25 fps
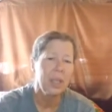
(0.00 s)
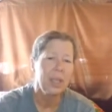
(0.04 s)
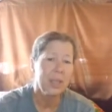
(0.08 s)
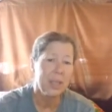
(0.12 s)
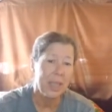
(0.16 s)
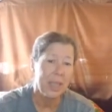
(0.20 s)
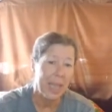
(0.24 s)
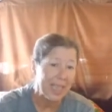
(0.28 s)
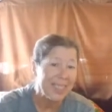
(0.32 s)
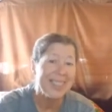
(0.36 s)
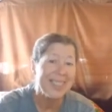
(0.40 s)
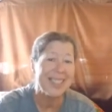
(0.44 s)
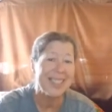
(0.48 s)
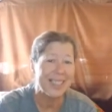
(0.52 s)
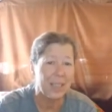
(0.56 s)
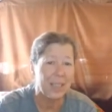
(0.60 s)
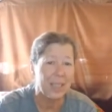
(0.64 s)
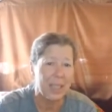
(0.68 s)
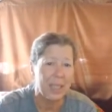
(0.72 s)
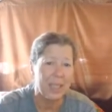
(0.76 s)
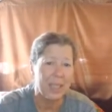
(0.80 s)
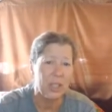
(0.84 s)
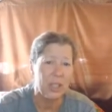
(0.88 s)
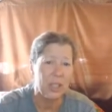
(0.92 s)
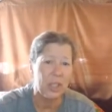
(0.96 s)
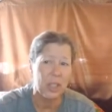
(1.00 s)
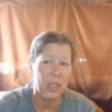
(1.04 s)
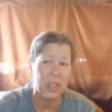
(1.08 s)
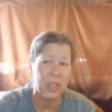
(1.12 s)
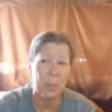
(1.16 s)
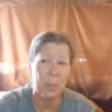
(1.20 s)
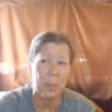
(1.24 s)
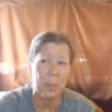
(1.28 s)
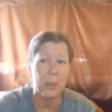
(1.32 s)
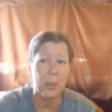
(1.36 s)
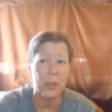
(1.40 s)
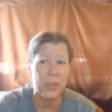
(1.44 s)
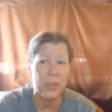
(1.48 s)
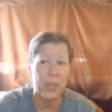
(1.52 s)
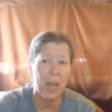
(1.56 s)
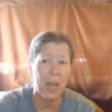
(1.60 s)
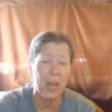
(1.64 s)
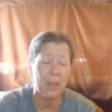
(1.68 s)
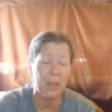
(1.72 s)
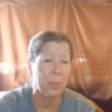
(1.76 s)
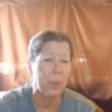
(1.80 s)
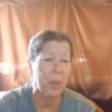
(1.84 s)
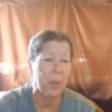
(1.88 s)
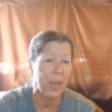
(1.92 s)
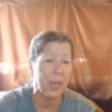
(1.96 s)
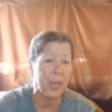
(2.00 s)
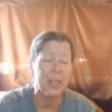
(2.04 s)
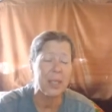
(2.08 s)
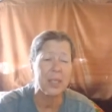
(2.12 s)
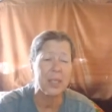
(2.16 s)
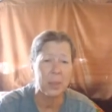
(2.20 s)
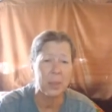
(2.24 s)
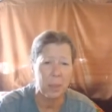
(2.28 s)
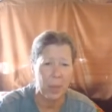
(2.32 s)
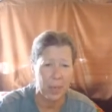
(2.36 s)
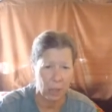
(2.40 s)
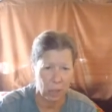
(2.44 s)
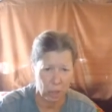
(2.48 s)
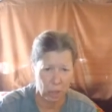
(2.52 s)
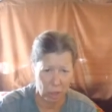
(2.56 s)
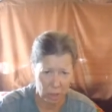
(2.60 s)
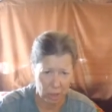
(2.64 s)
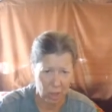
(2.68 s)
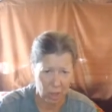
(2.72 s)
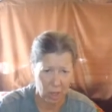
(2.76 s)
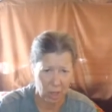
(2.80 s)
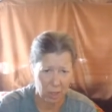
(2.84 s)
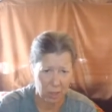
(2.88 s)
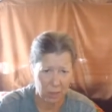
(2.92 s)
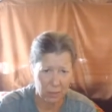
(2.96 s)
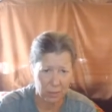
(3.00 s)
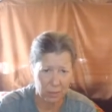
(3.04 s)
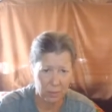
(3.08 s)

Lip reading: technically she's supposed to have the brand inspection done.